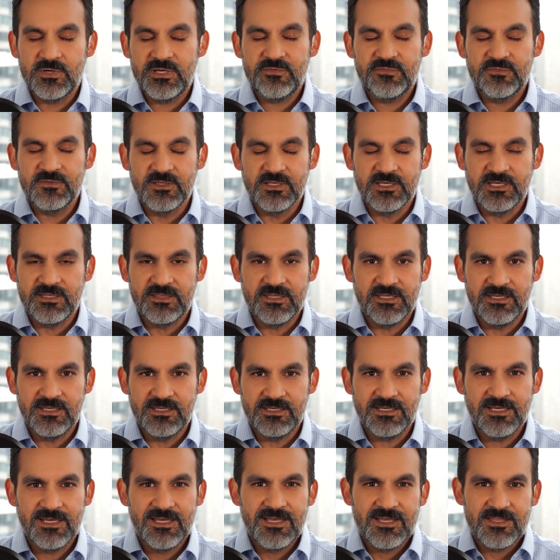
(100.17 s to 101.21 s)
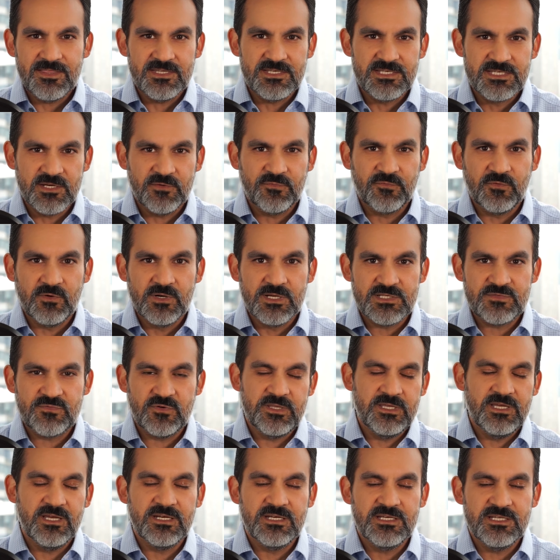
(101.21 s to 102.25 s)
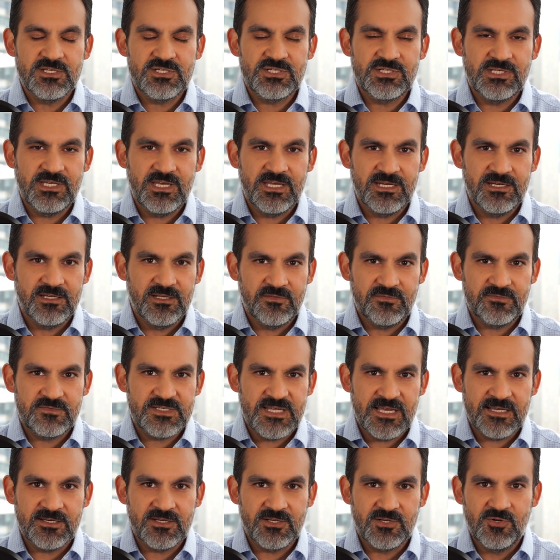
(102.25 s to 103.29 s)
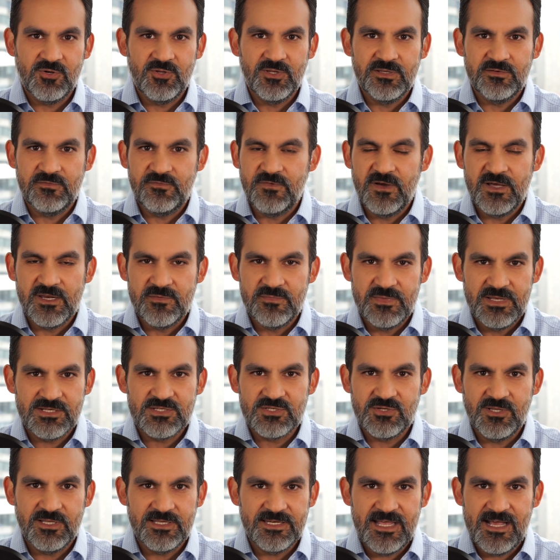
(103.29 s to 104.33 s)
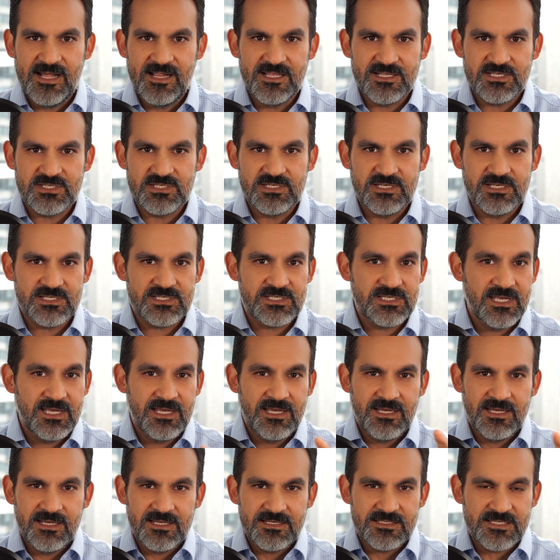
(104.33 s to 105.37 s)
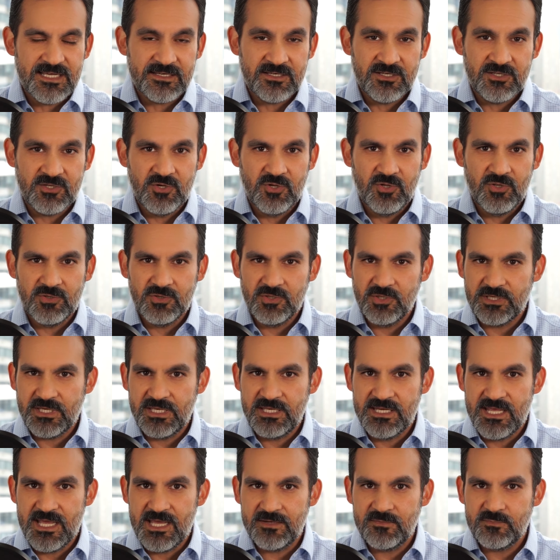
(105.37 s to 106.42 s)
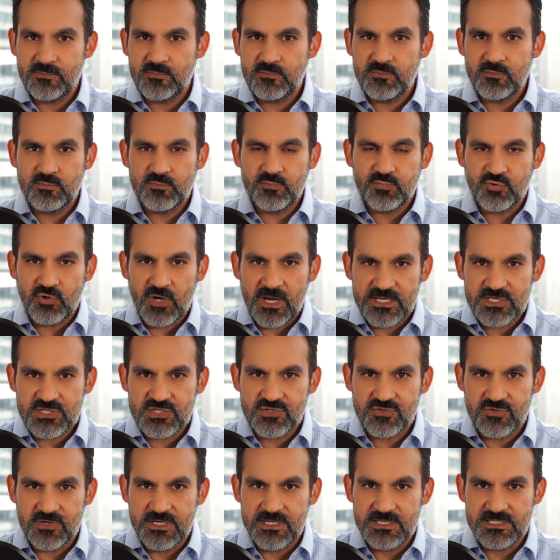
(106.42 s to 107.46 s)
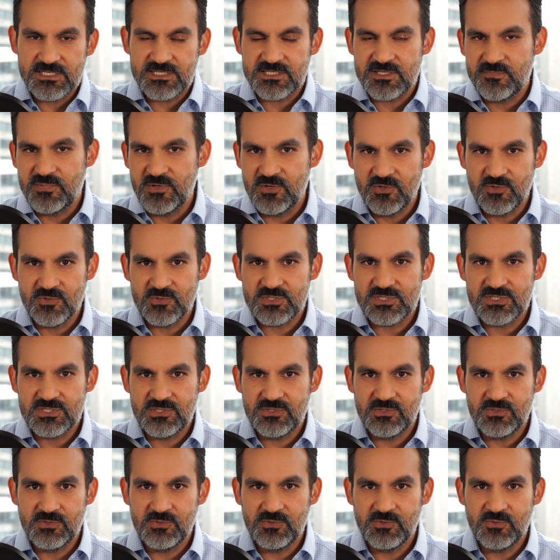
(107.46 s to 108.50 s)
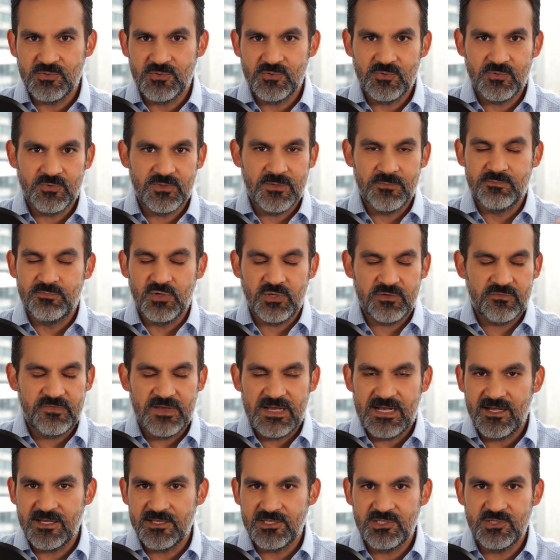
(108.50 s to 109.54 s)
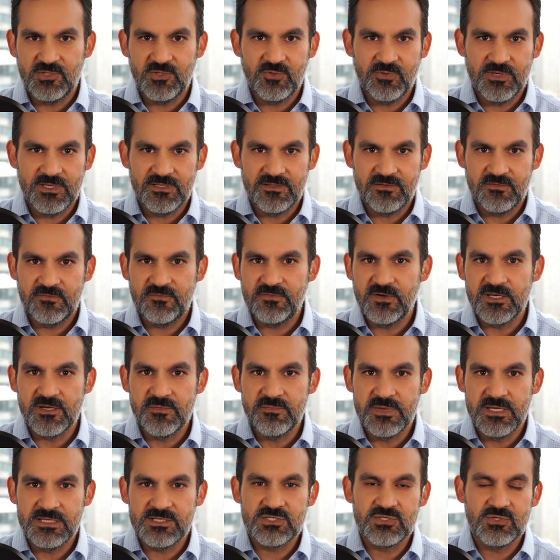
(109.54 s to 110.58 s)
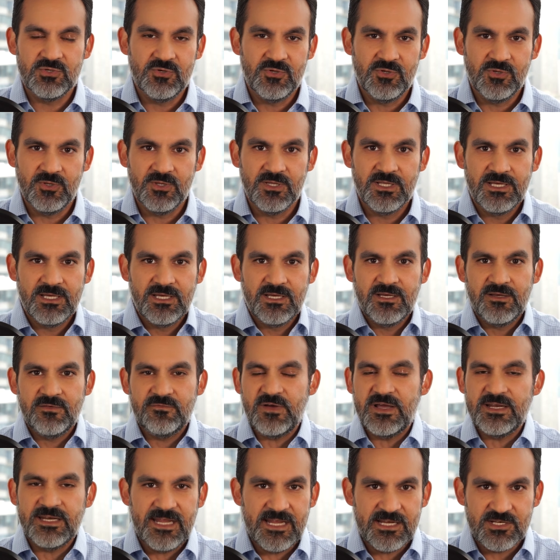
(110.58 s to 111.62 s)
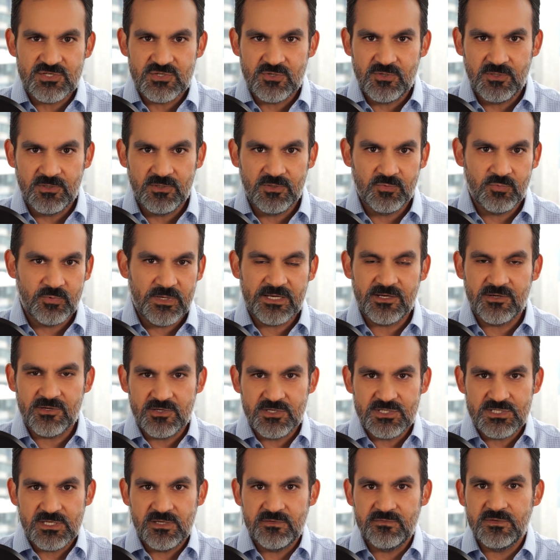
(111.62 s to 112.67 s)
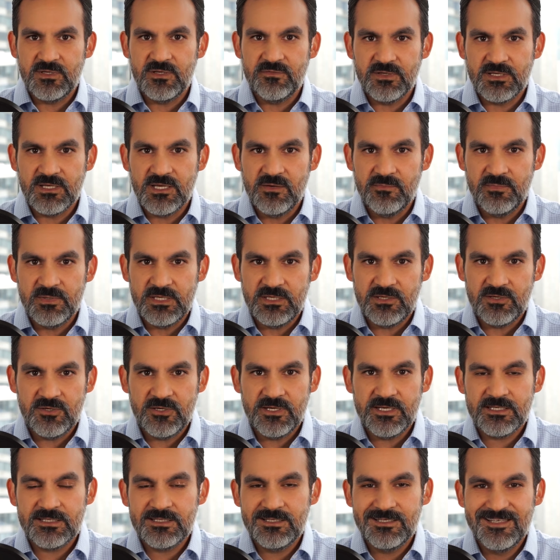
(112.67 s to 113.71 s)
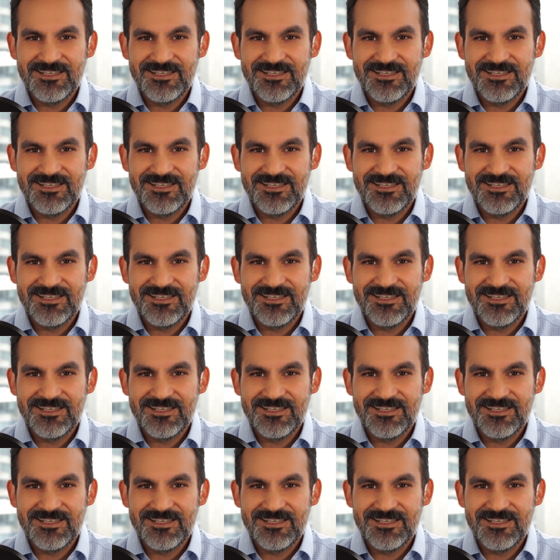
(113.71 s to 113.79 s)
briefly, the difference for the uninitiated of technical and fundamental analysis, technical looking at price trends as opposed to the book value and fundamental financial records of a company, correct?